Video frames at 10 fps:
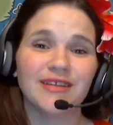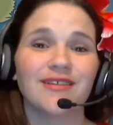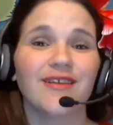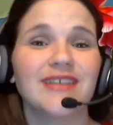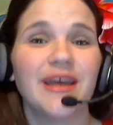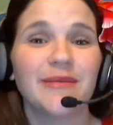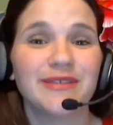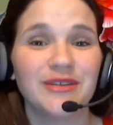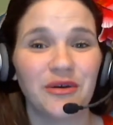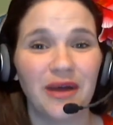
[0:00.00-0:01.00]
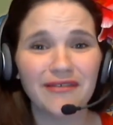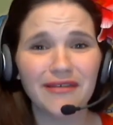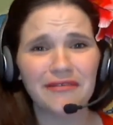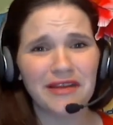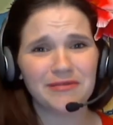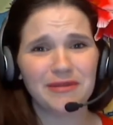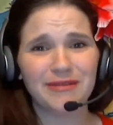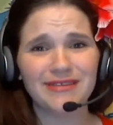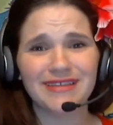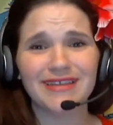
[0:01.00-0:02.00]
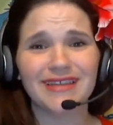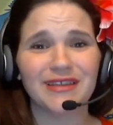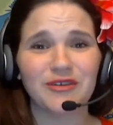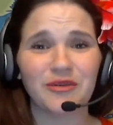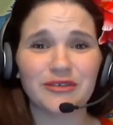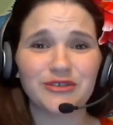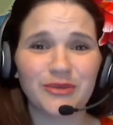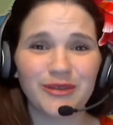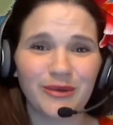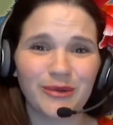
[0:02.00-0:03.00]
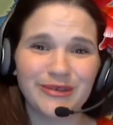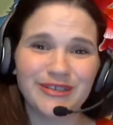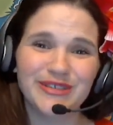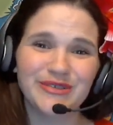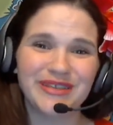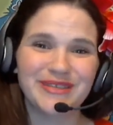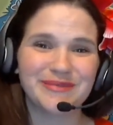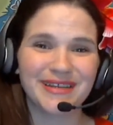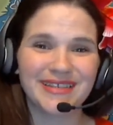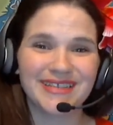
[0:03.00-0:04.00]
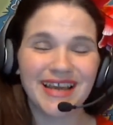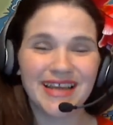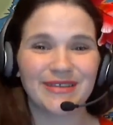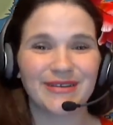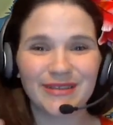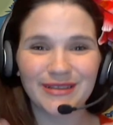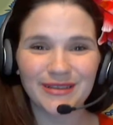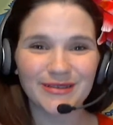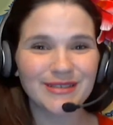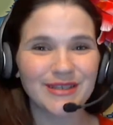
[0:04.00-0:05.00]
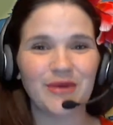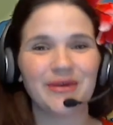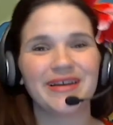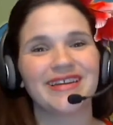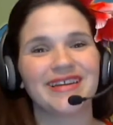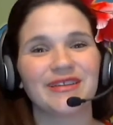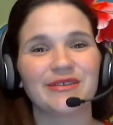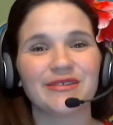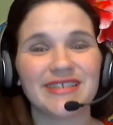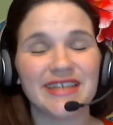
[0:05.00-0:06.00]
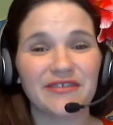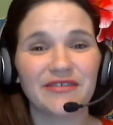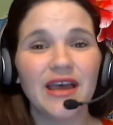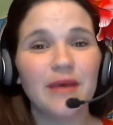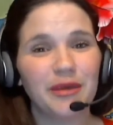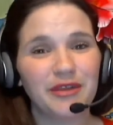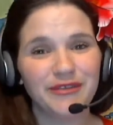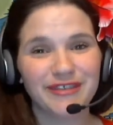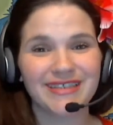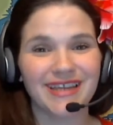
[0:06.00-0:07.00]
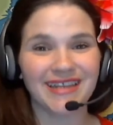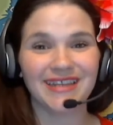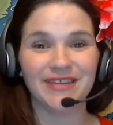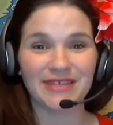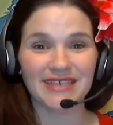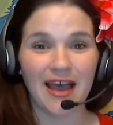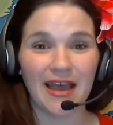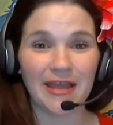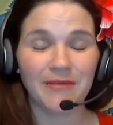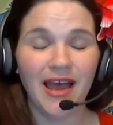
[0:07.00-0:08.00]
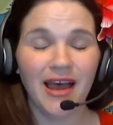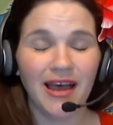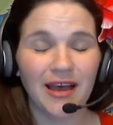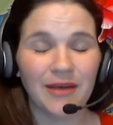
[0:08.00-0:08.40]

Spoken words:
Because a lot of times, I've had people say that they don't enjoy the older students because they're a little stoic and a little stiff, but you've just got to give it time.